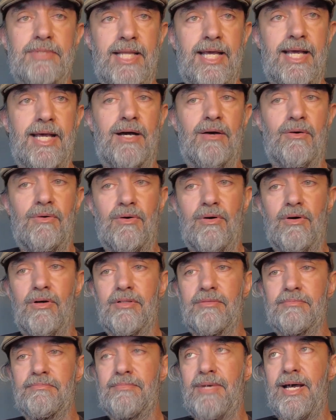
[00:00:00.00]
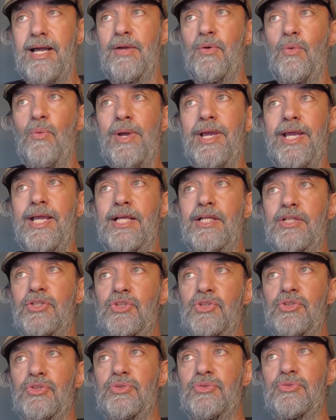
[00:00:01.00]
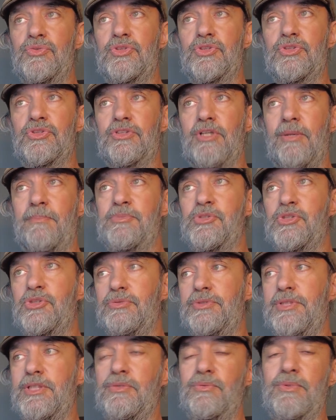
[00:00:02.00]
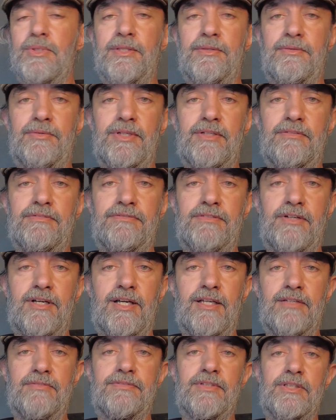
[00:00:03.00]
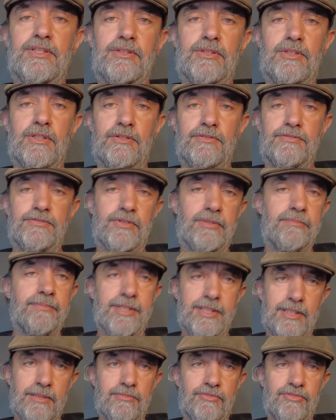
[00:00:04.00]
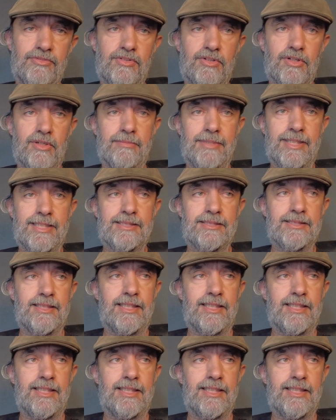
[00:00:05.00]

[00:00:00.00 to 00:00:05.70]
now on my way to stop shooting 135 and go for medium format